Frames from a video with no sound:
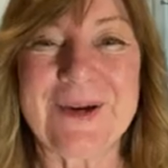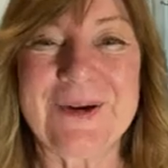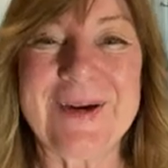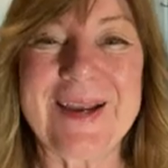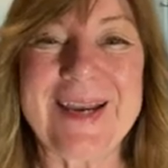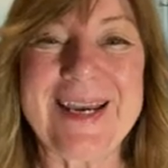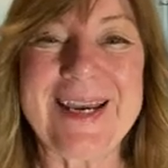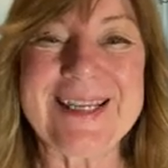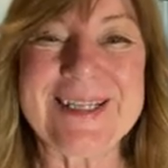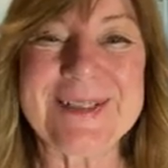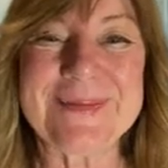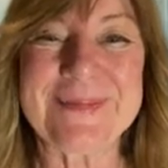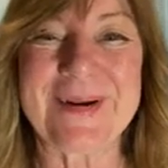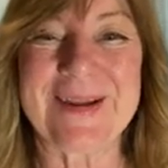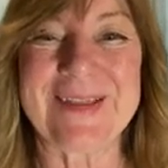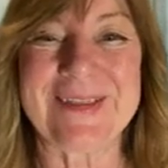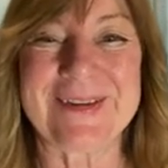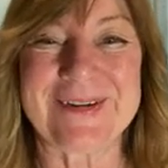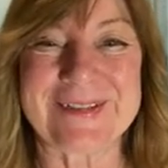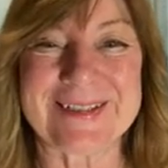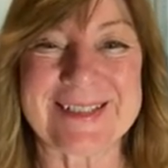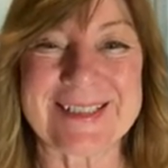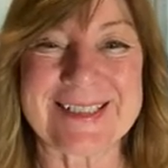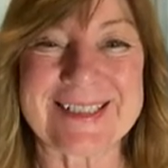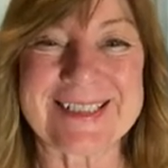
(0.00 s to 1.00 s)
Greetings,
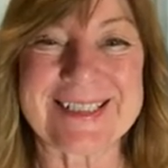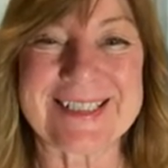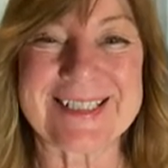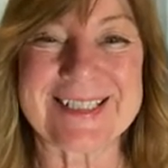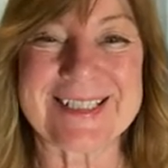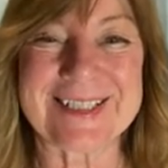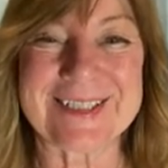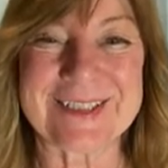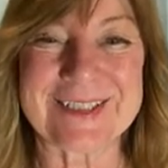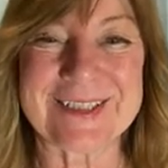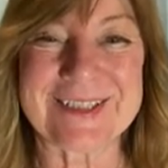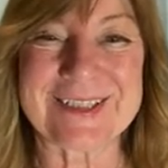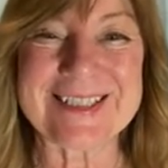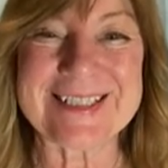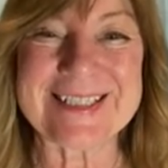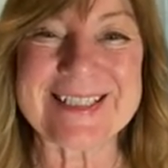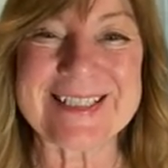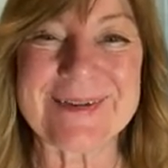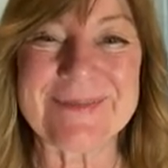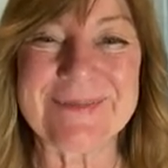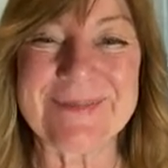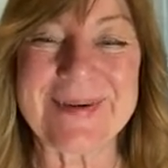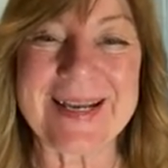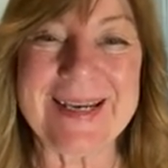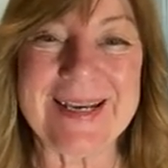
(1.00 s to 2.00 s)
brothers and sisters.
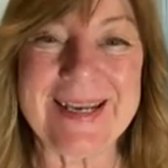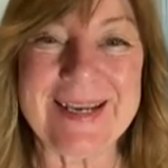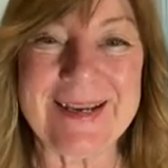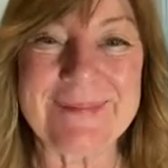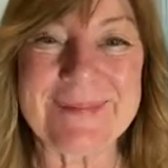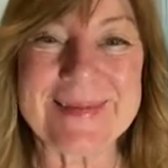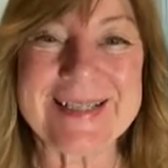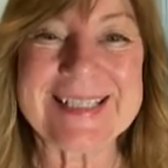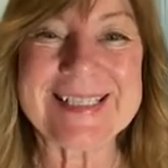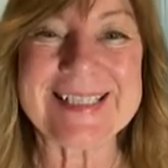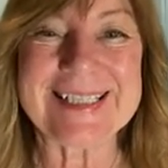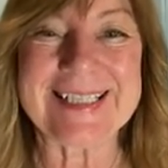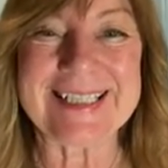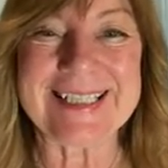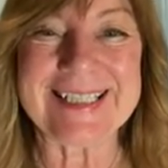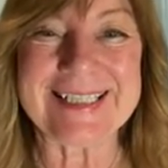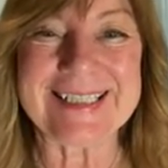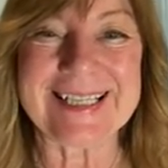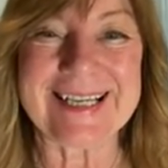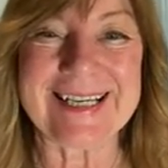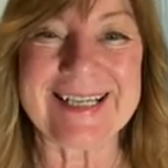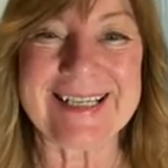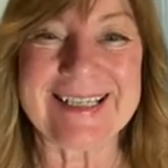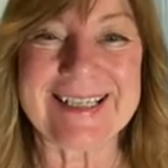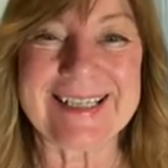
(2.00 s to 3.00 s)
My name is
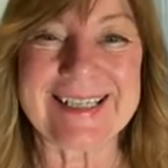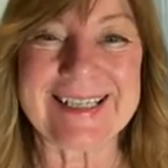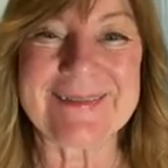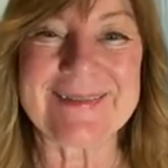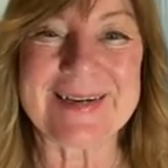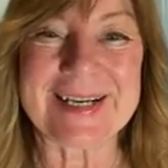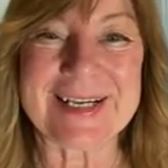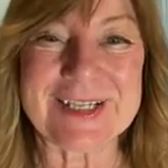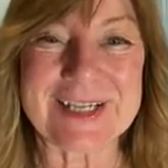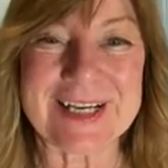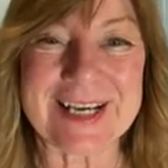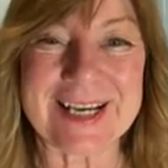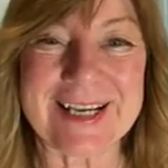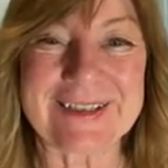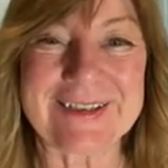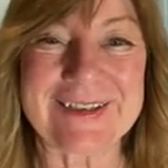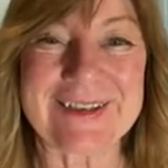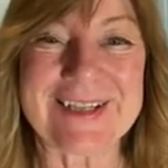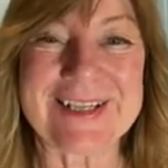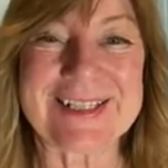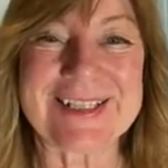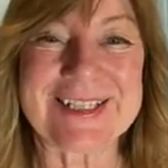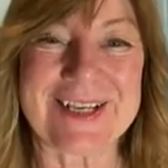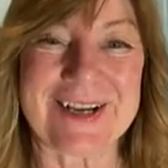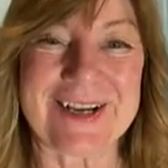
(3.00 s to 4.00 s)
Linda, and my channel
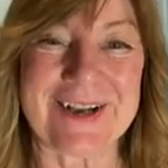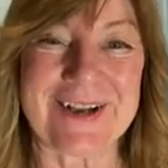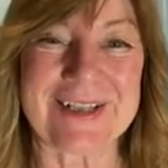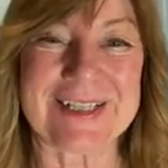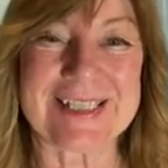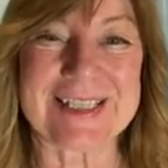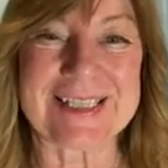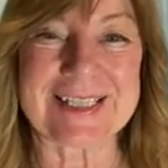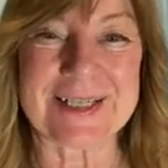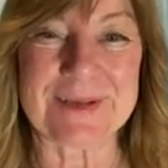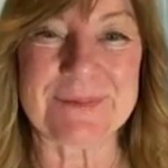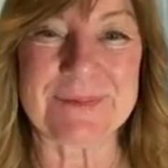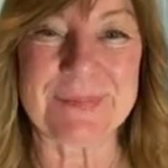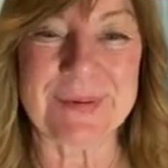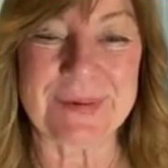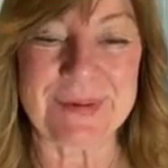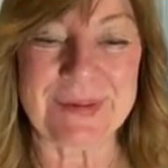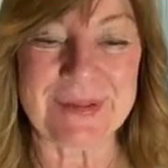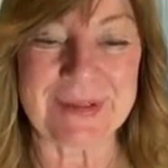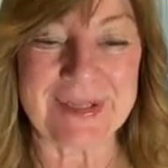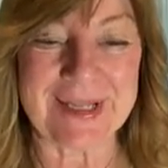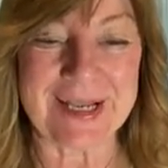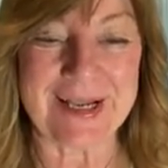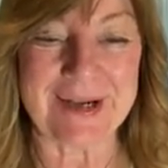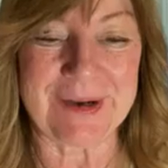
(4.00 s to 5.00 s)
is called
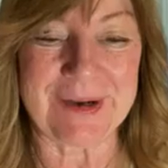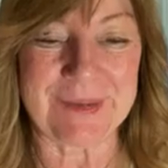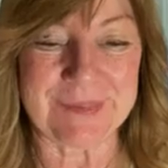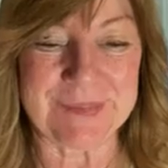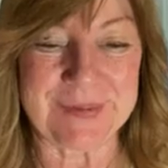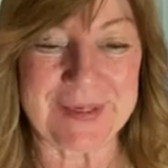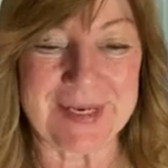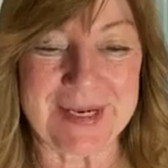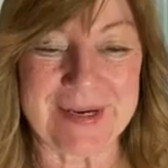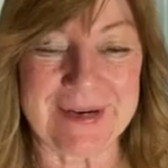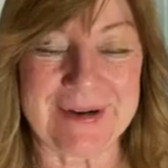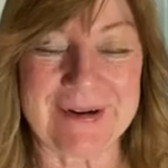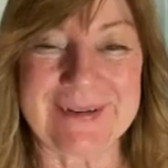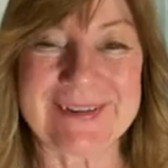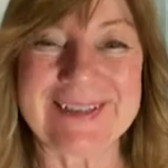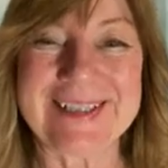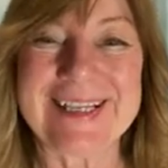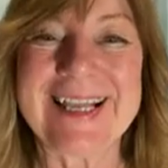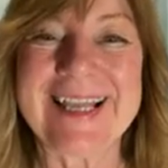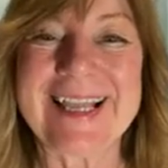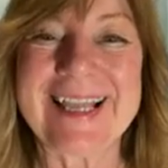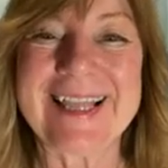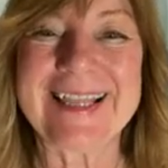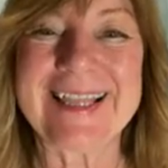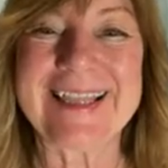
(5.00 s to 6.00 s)
Simple Help Now.
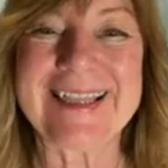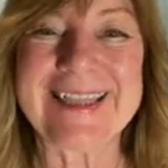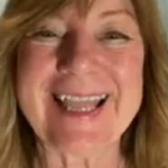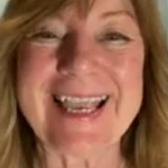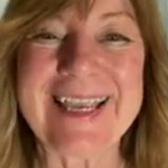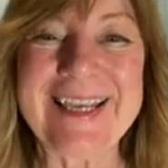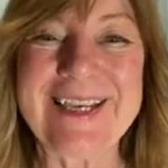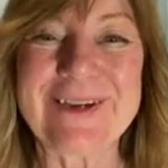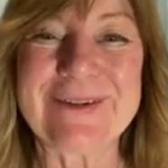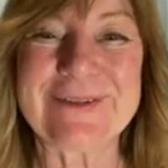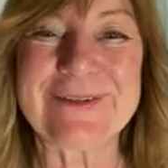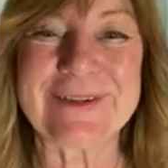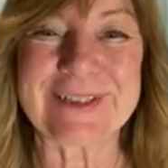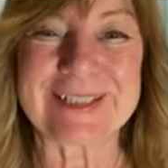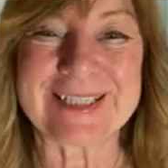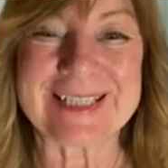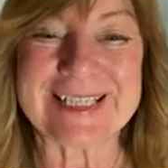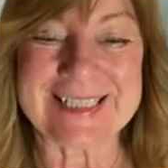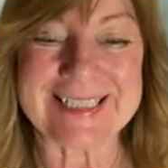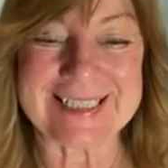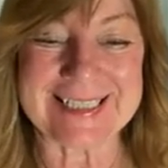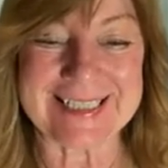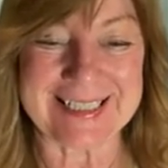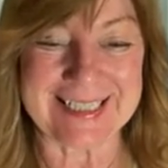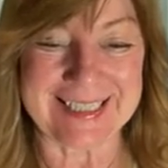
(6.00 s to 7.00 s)
Thank you for
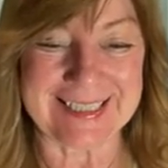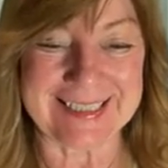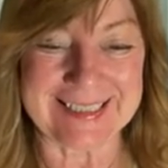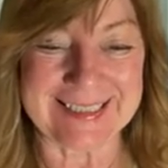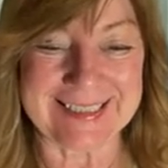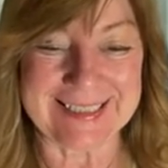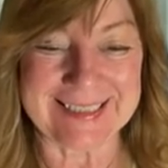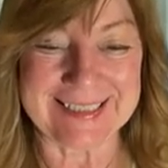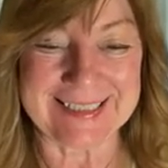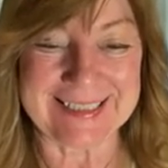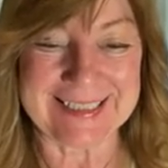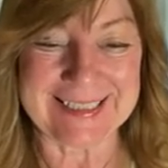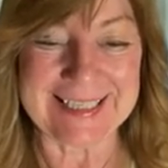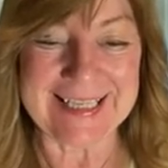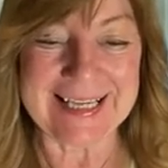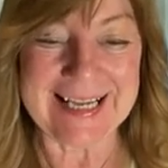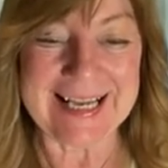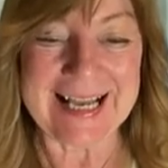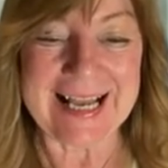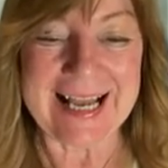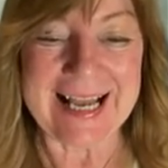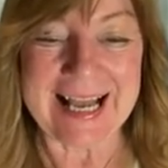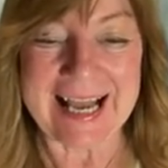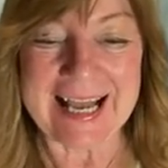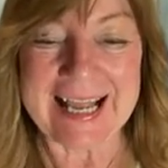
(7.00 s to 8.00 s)
listening.
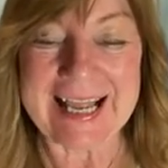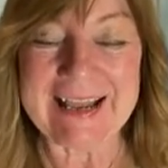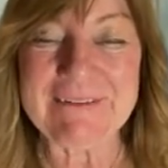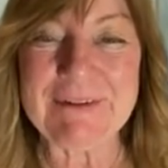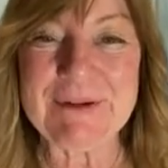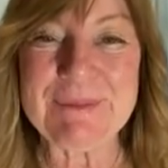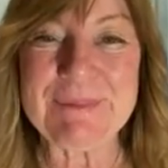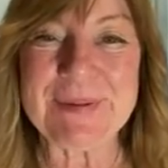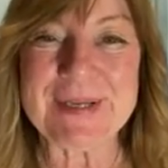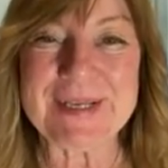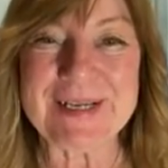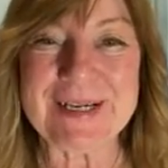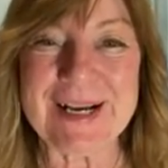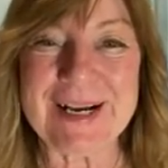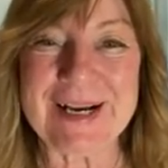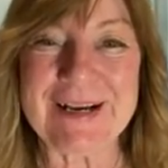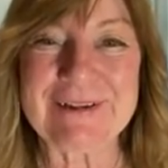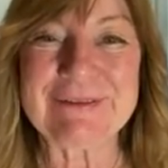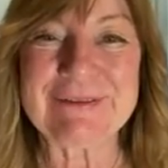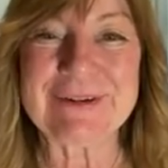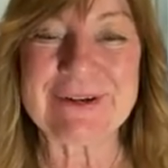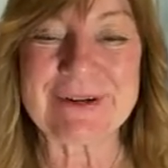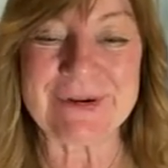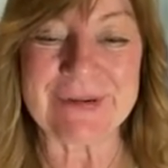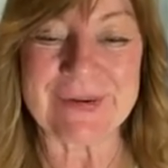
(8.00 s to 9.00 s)
I haven't been on
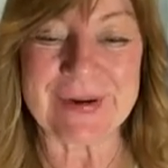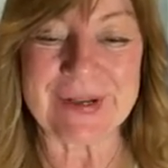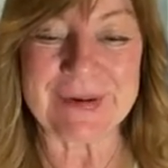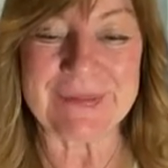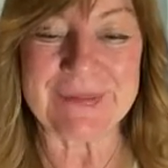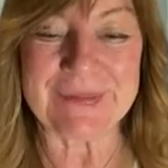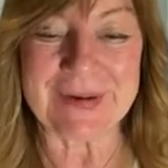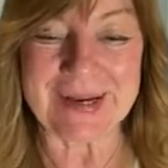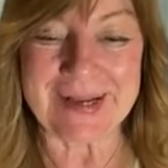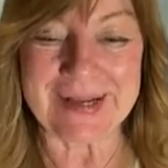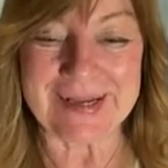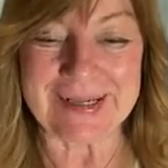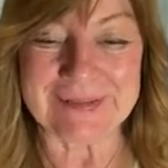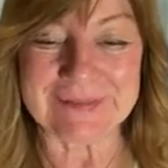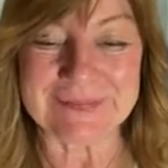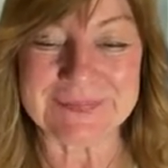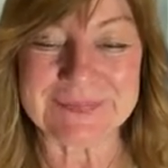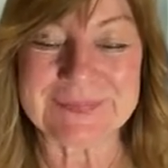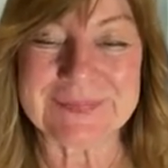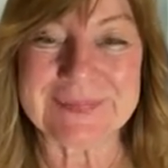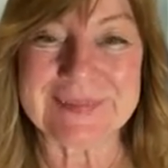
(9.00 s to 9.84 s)
for quite a while.